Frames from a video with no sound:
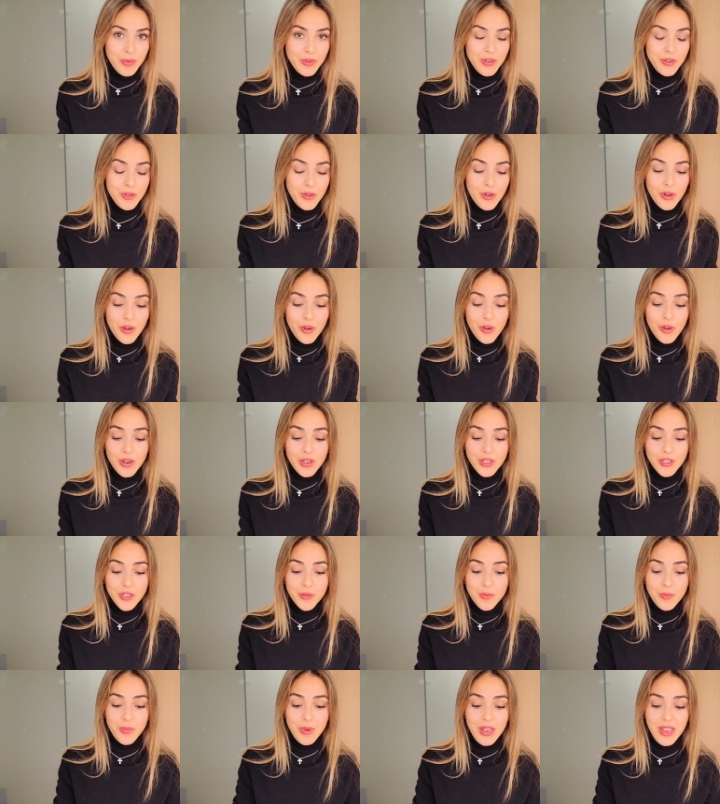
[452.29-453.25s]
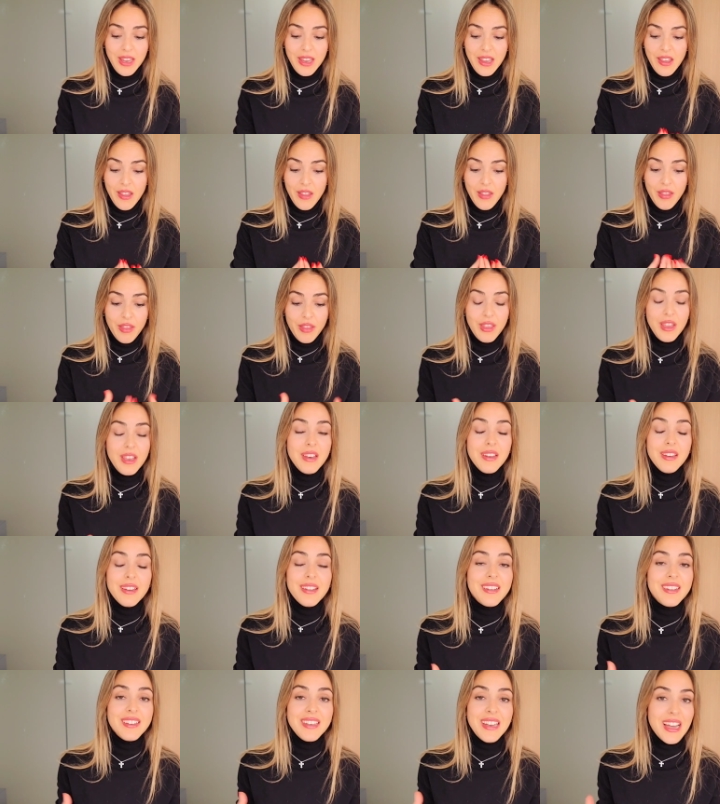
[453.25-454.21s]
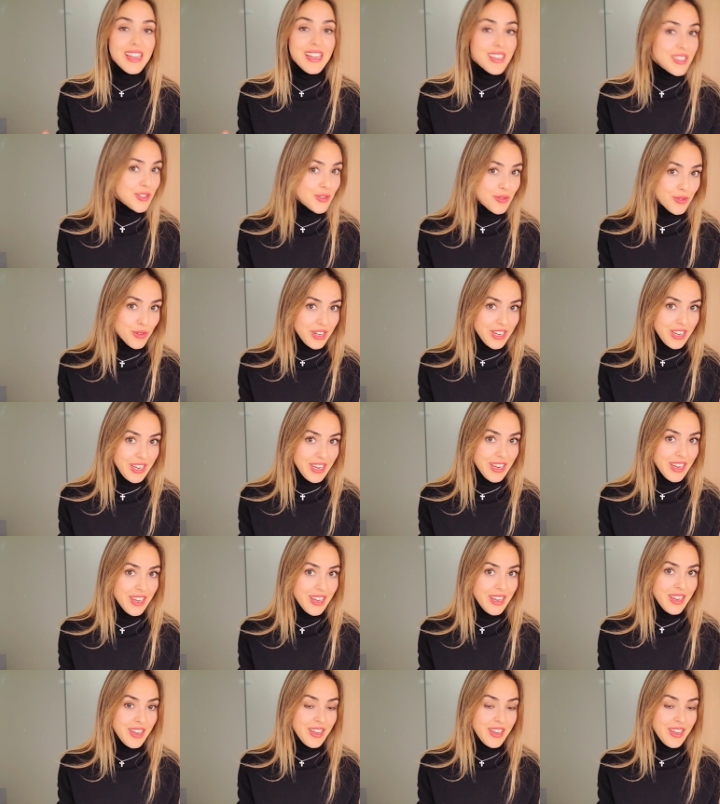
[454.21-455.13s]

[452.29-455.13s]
You're going to be thin naturally